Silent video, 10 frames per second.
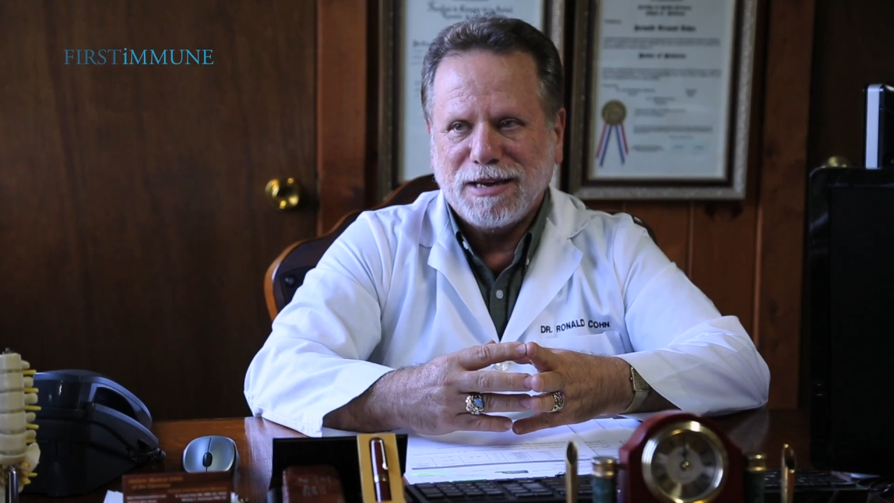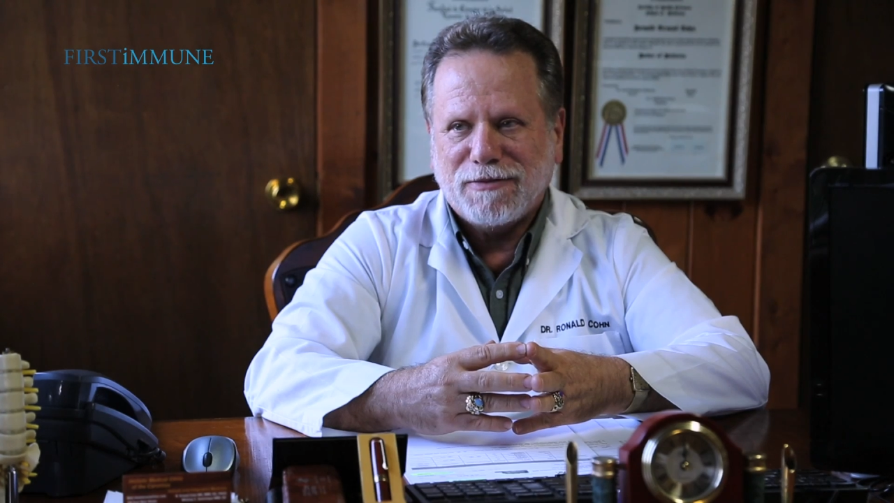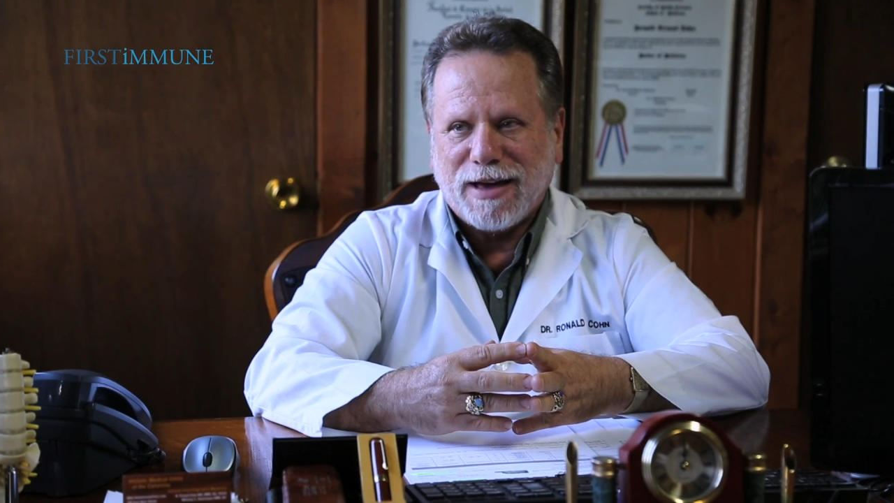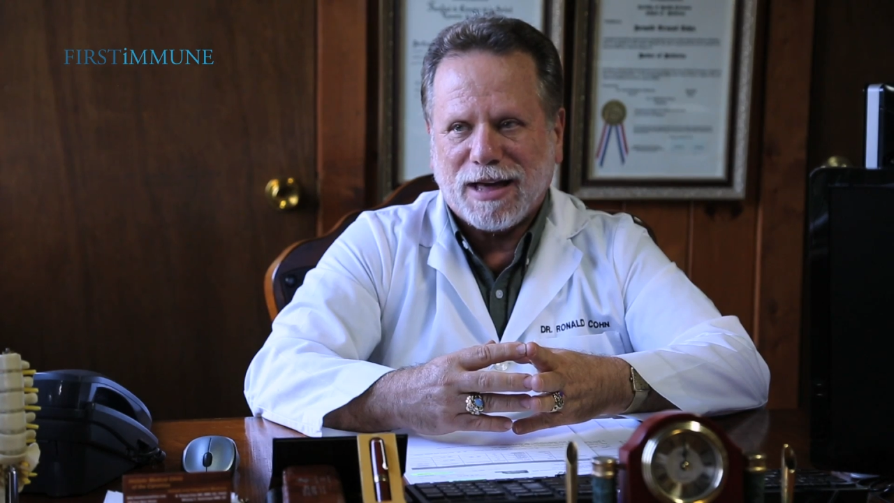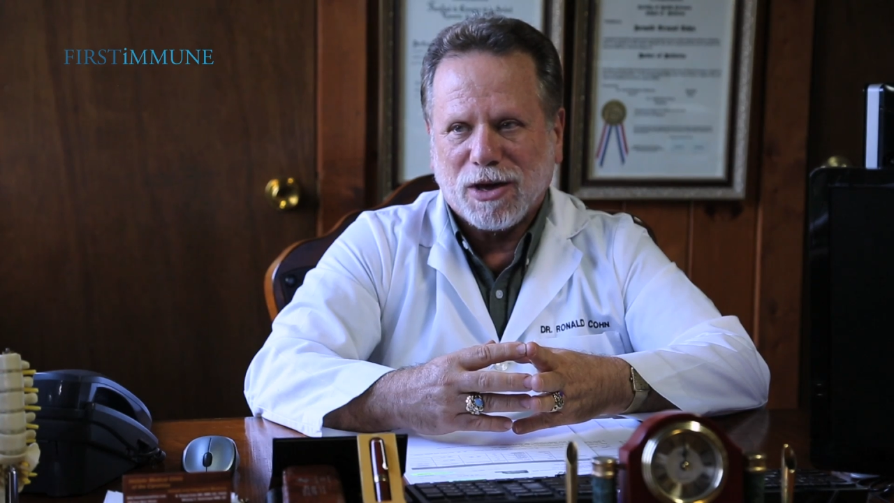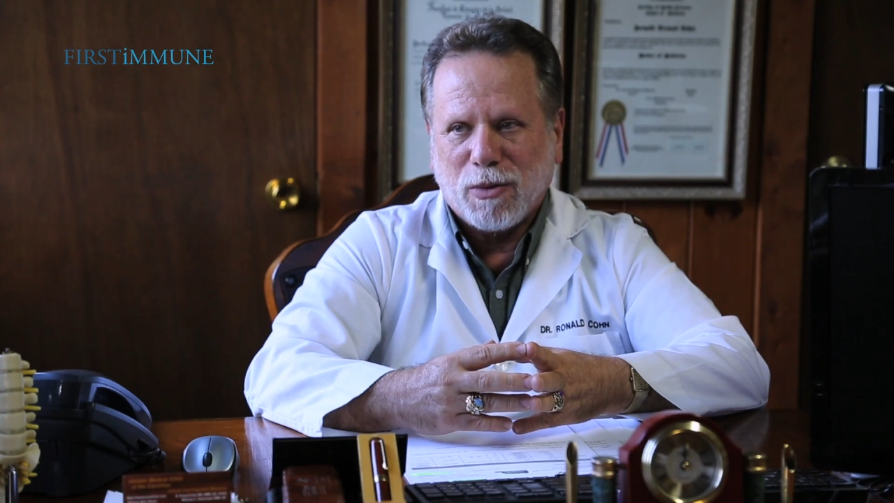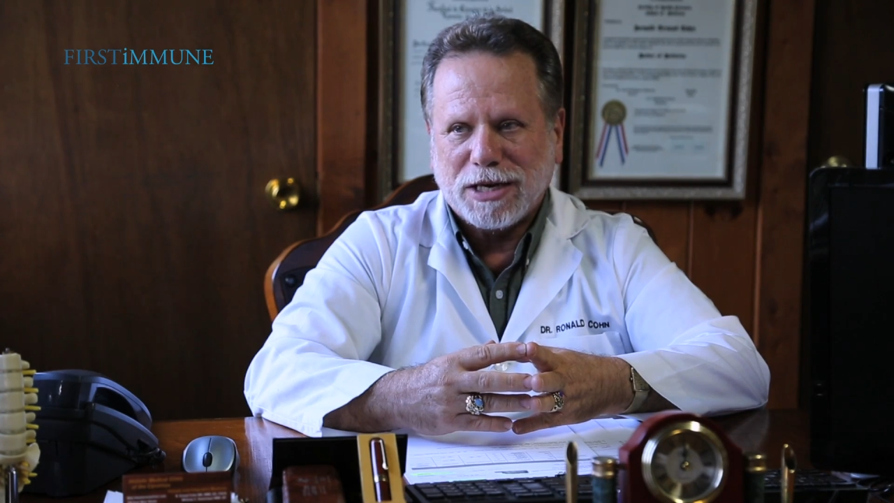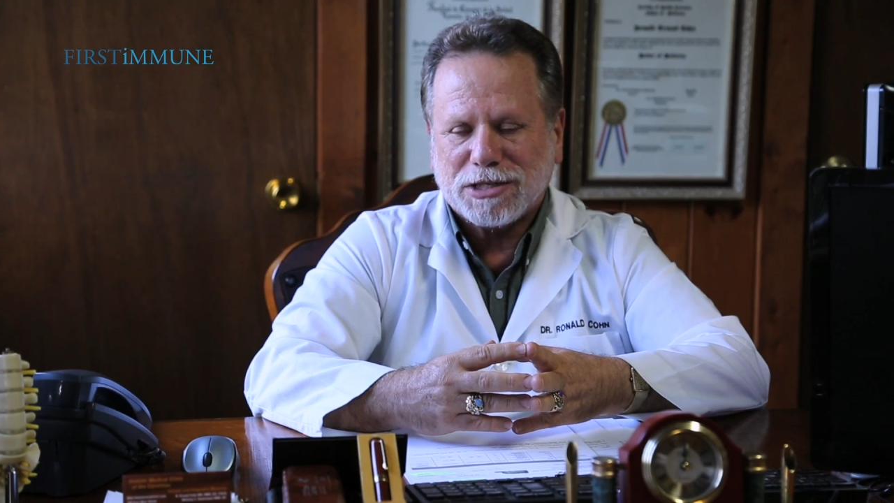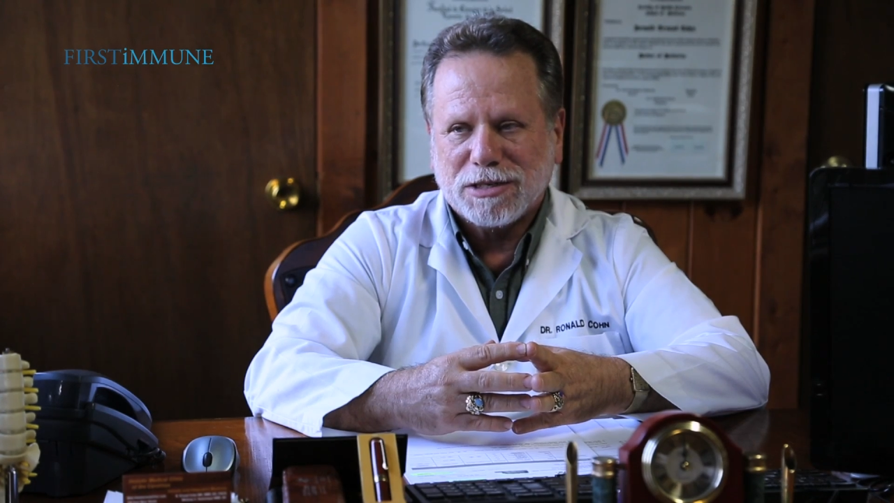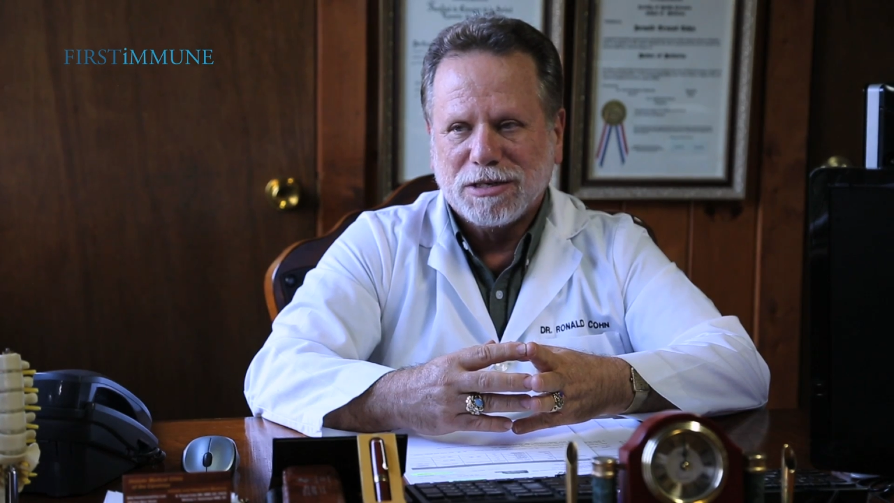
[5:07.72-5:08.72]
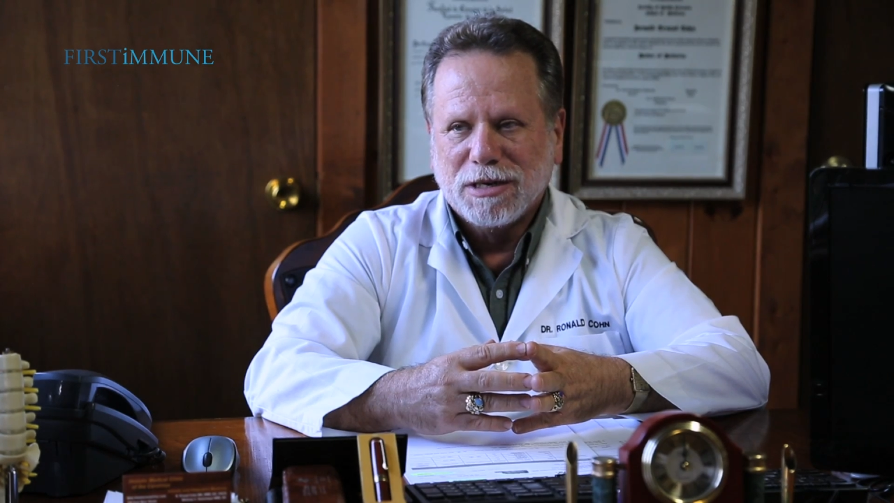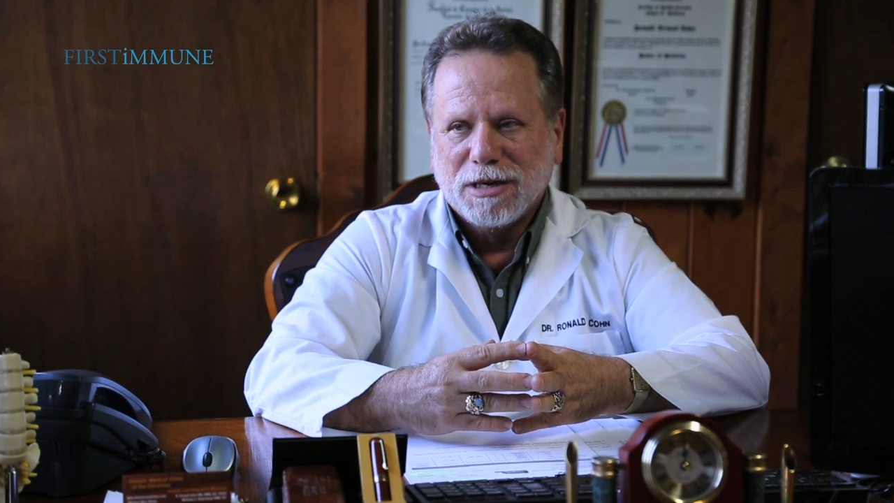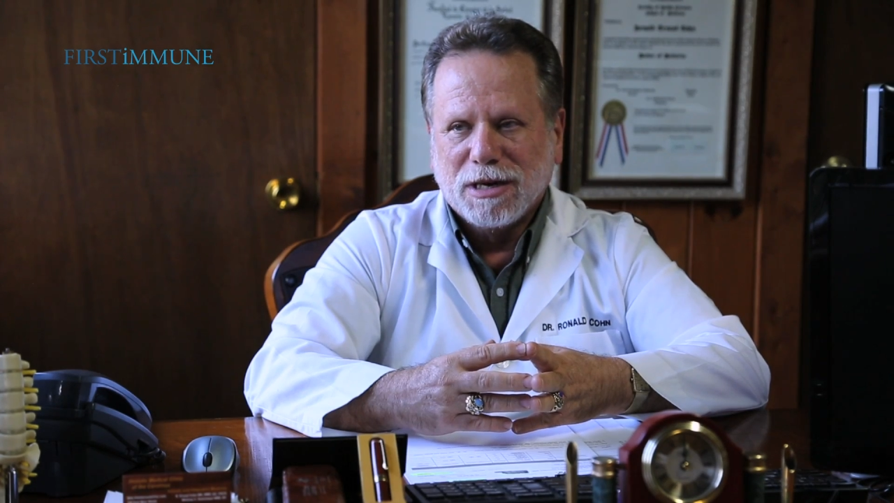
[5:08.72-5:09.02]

evaluation